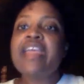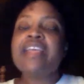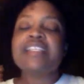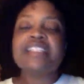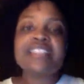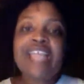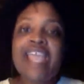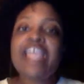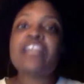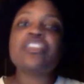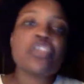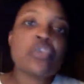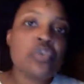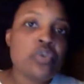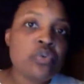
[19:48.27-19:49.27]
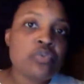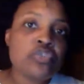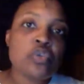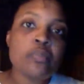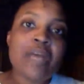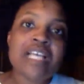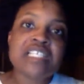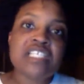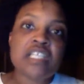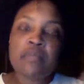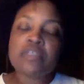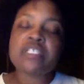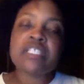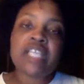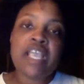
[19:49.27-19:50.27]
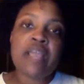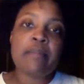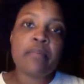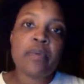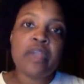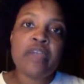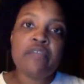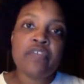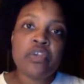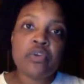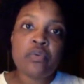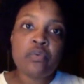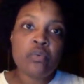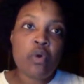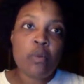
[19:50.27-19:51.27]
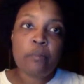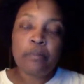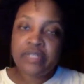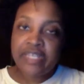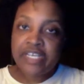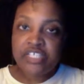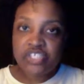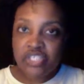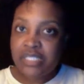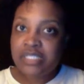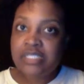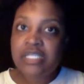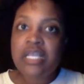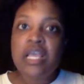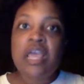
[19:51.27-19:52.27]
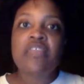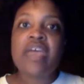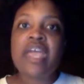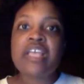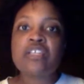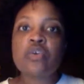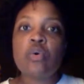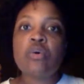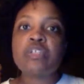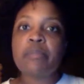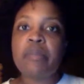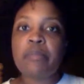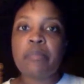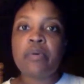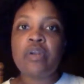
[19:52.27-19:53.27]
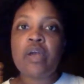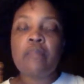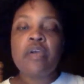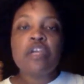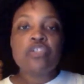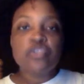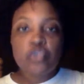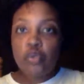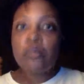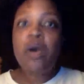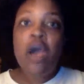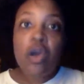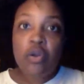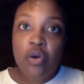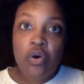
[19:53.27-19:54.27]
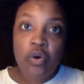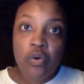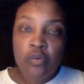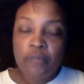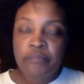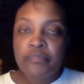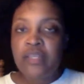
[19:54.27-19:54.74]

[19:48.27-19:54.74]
Stay tuned to my SummerSlam preview or predictions that is going to be put up tomorrow.